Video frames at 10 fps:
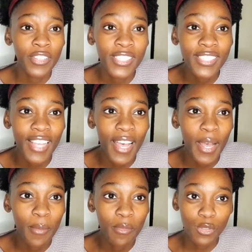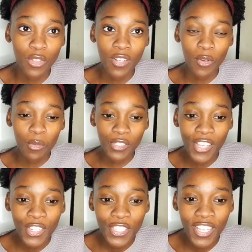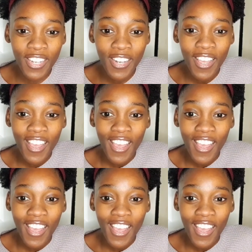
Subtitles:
this student accommodation.